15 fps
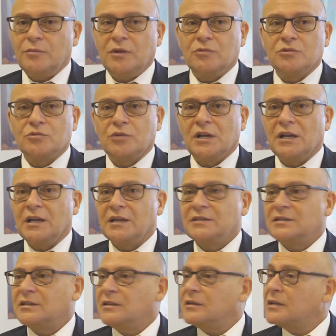He was
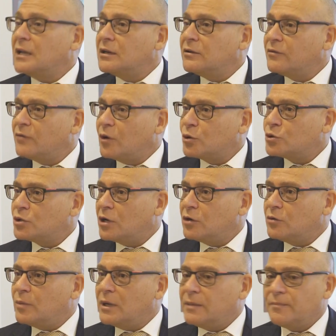re-elected at the end of
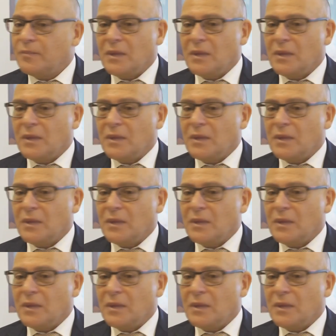October.